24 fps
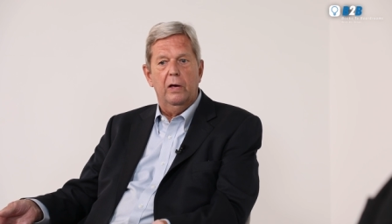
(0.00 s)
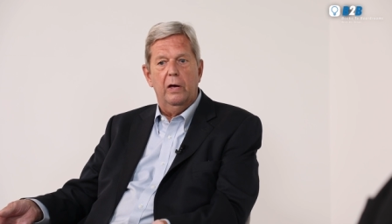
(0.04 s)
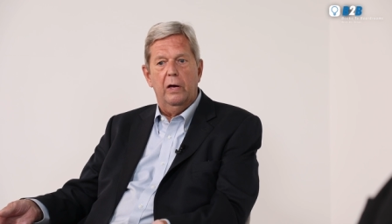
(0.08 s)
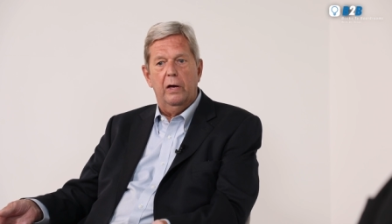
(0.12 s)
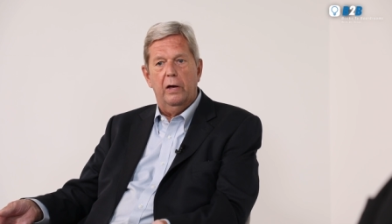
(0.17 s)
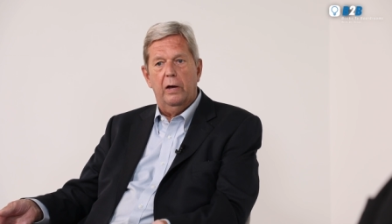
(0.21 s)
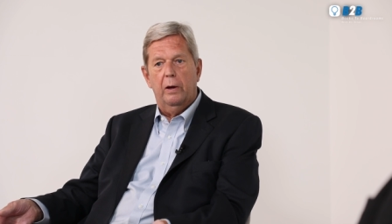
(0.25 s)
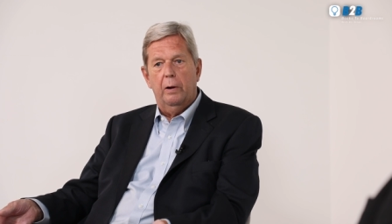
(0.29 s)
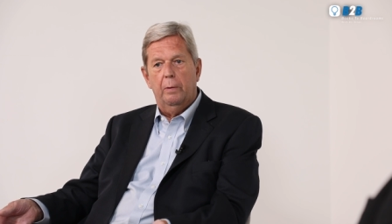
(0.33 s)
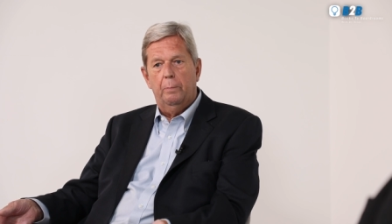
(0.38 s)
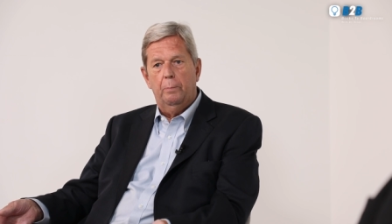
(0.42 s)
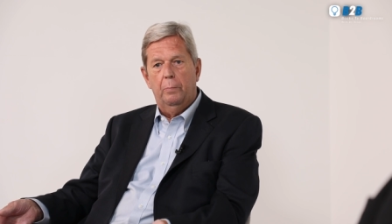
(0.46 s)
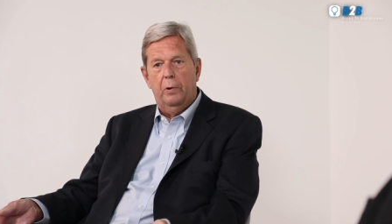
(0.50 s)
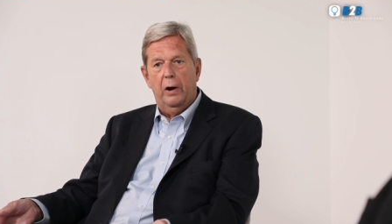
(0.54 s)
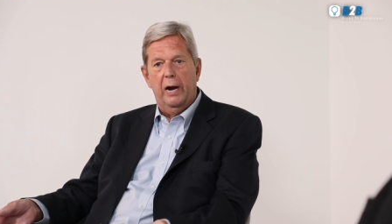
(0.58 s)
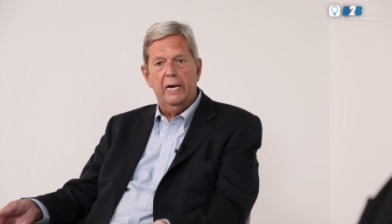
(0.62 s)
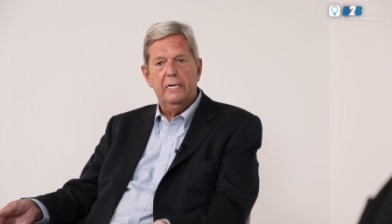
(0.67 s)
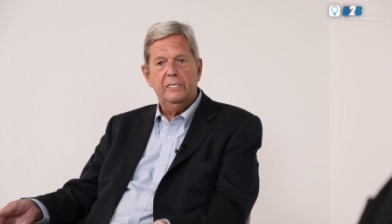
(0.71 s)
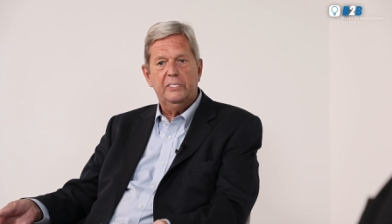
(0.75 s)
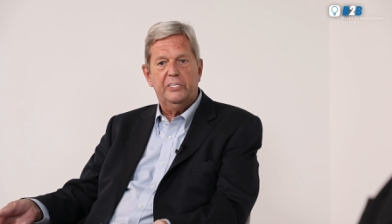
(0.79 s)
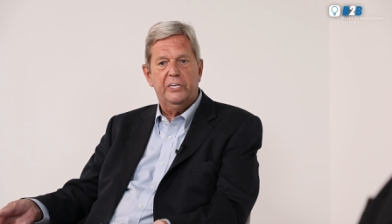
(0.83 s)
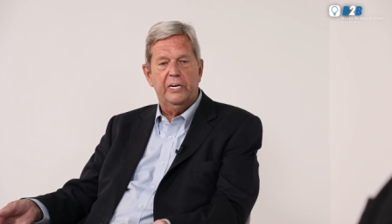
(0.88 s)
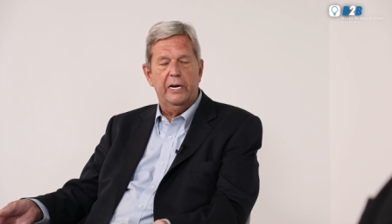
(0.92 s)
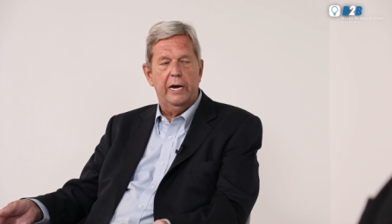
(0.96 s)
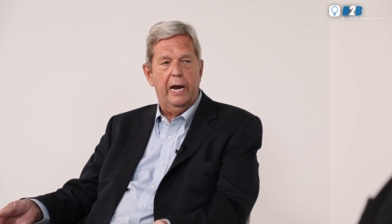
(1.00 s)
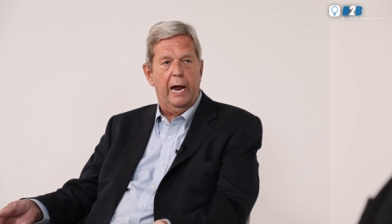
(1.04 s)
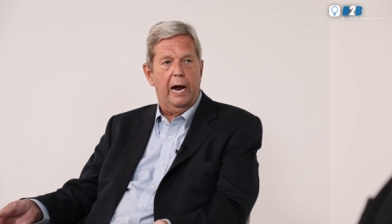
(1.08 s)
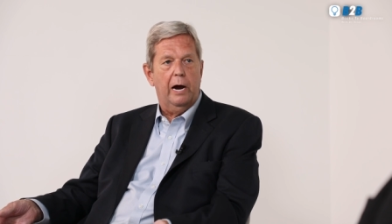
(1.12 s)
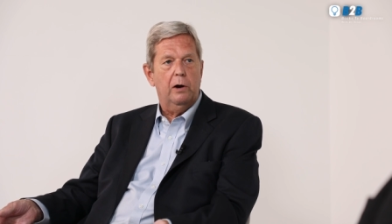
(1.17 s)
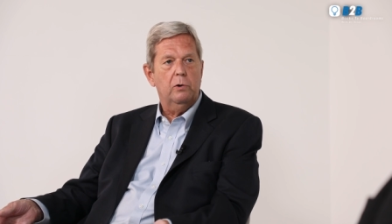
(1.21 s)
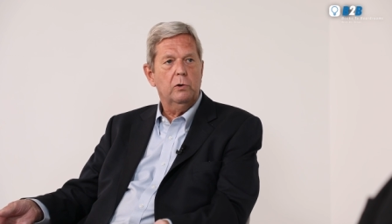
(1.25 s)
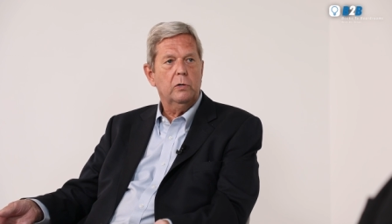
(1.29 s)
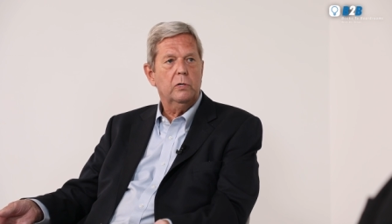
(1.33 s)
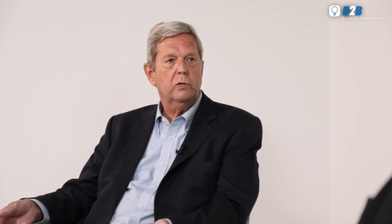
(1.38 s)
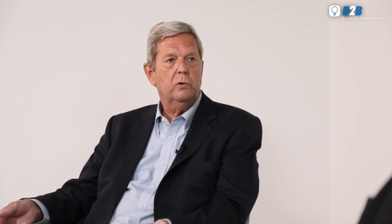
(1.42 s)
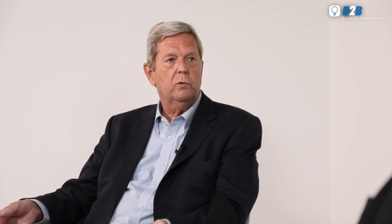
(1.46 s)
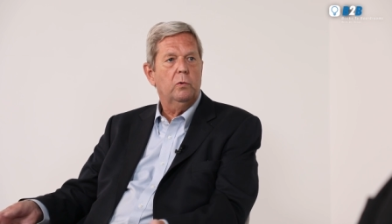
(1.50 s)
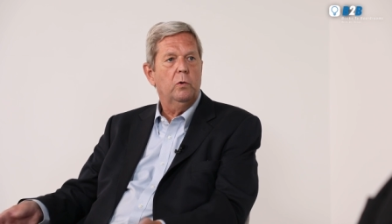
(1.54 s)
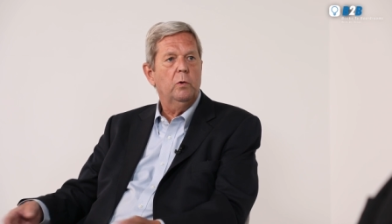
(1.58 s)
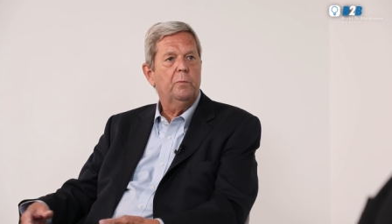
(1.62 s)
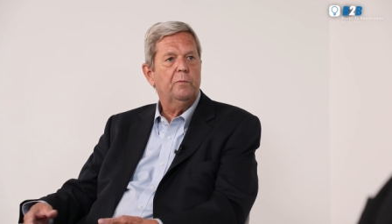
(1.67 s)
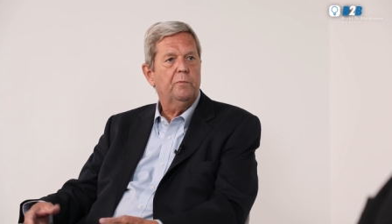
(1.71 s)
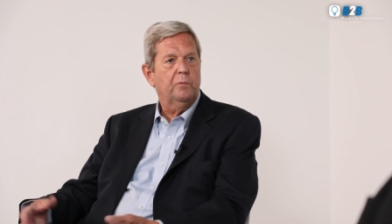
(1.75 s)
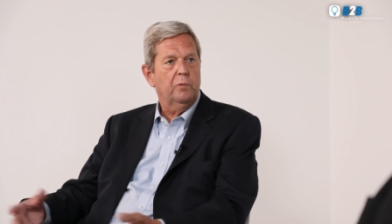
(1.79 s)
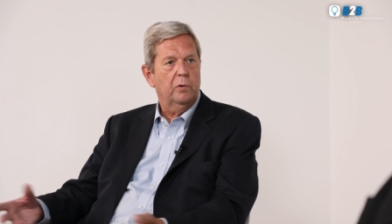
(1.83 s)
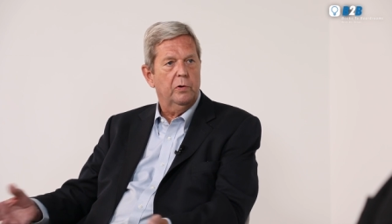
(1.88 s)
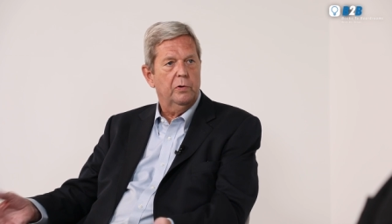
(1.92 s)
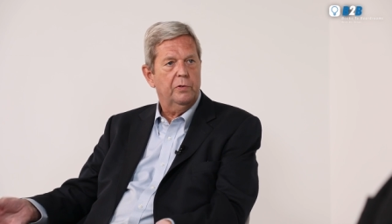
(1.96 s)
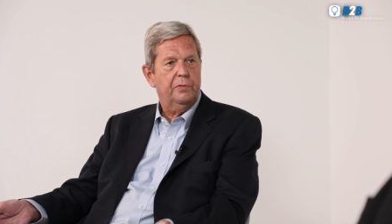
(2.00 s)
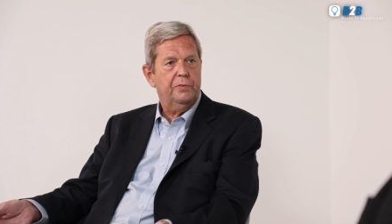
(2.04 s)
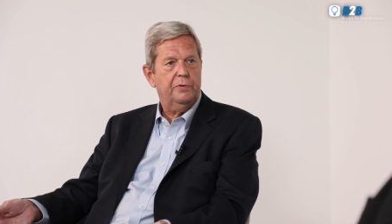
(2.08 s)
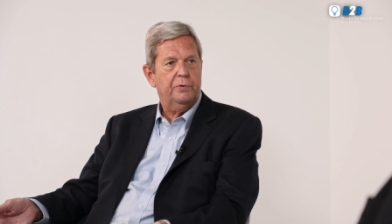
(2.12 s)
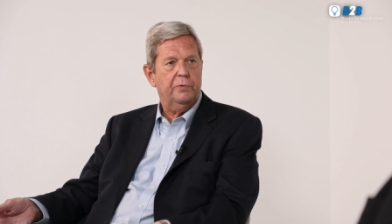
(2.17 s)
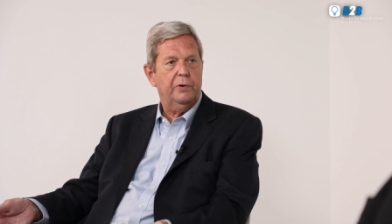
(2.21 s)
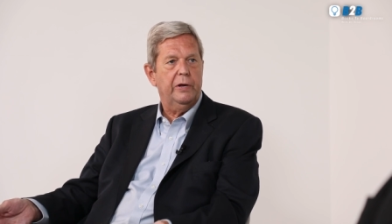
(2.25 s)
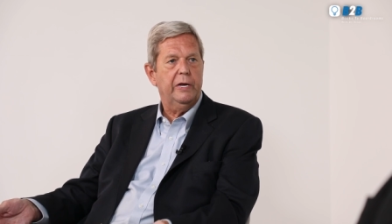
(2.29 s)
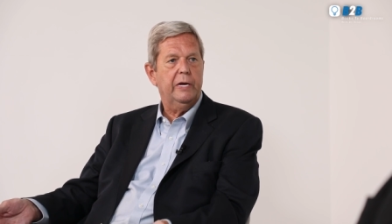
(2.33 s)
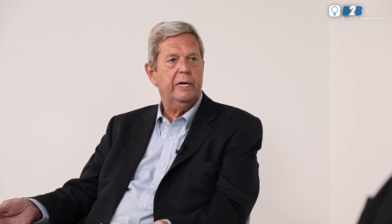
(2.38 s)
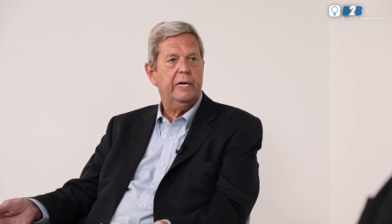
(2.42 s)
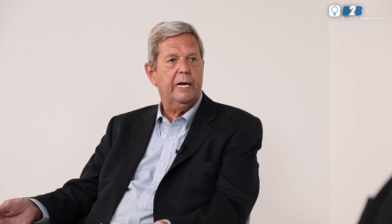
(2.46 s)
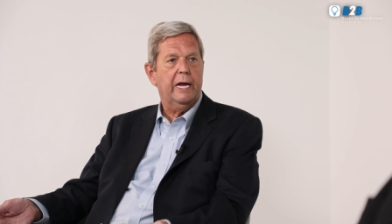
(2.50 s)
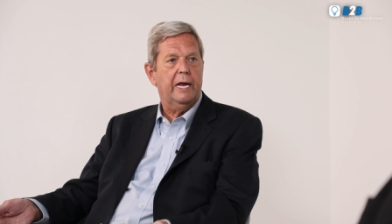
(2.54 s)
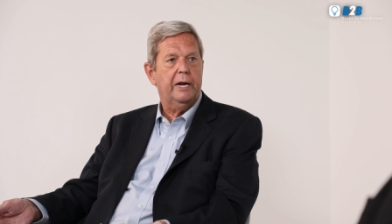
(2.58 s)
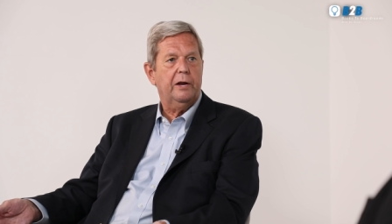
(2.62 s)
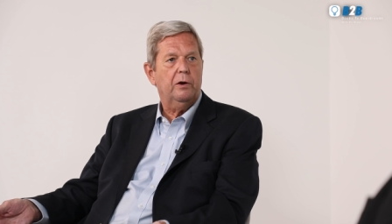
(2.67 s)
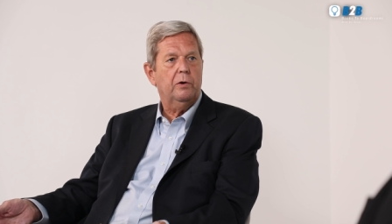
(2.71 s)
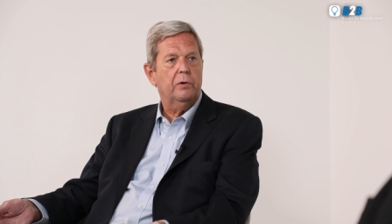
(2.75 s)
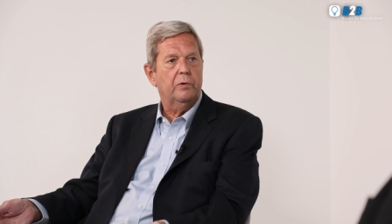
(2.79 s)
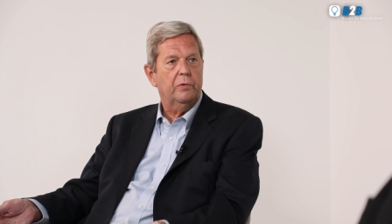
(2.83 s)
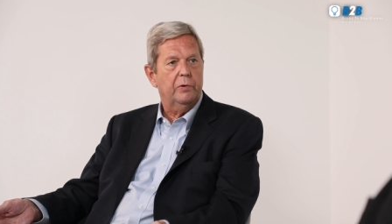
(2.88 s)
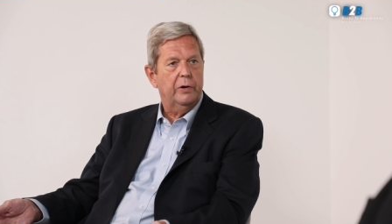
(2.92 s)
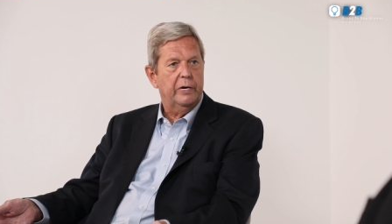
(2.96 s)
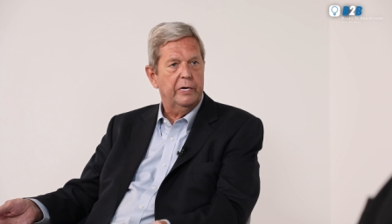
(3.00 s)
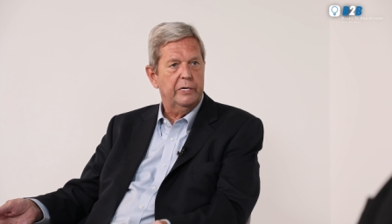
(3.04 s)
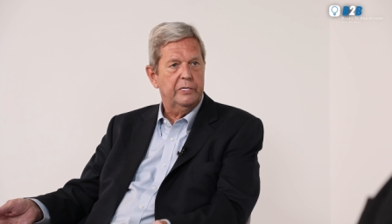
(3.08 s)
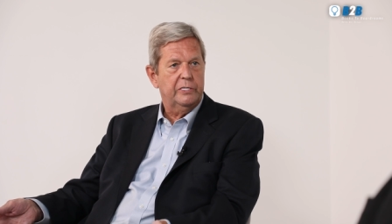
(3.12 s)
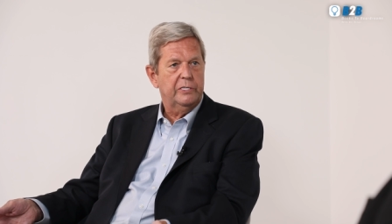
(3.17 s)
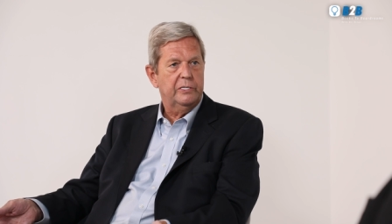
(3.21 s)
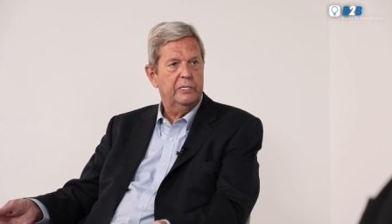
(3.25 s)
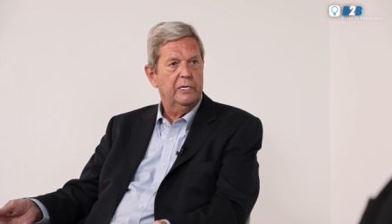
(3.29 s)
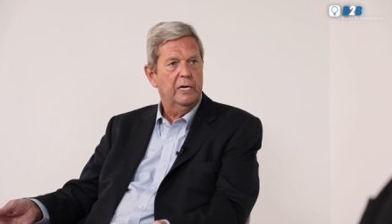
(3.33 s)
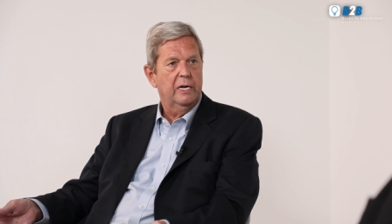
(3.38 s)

uh, brands in our group for three categories.